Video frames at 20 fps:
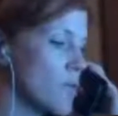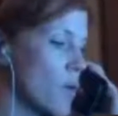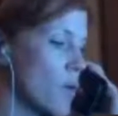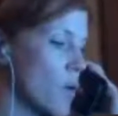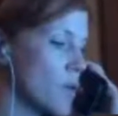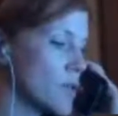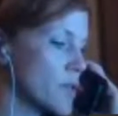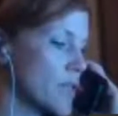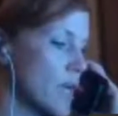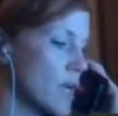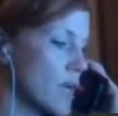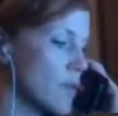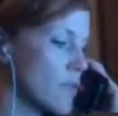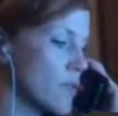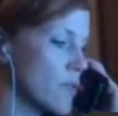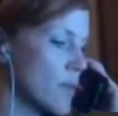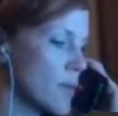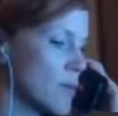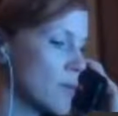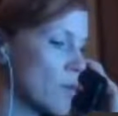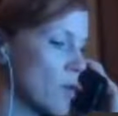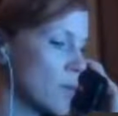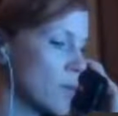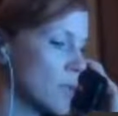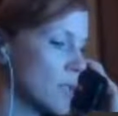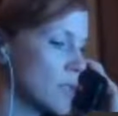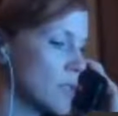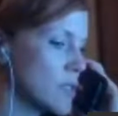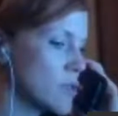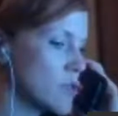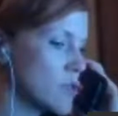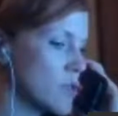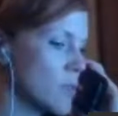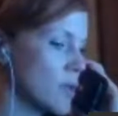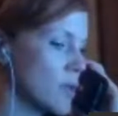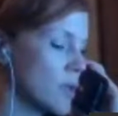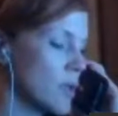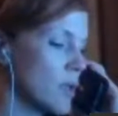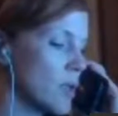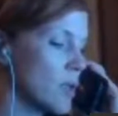4 taken from a normally
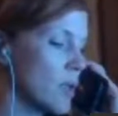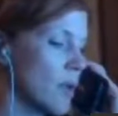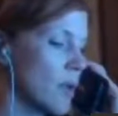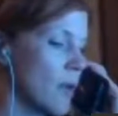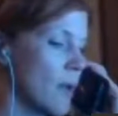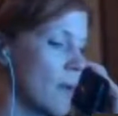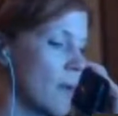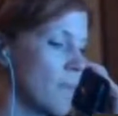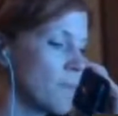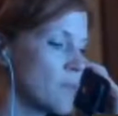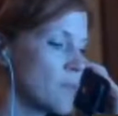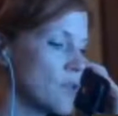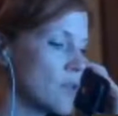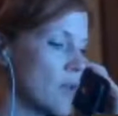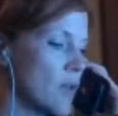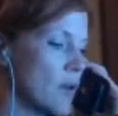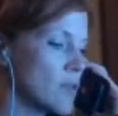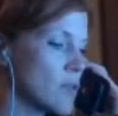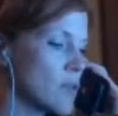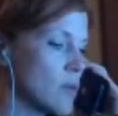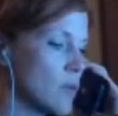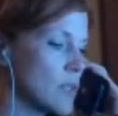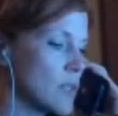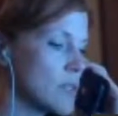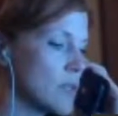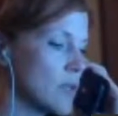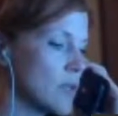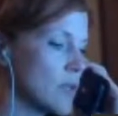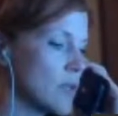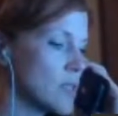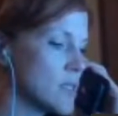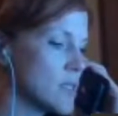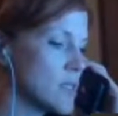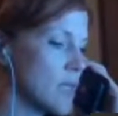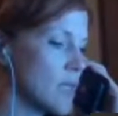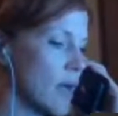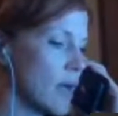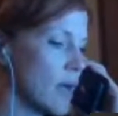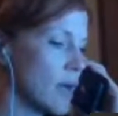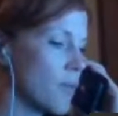distributed 2001 sales
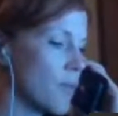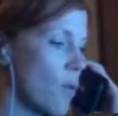data.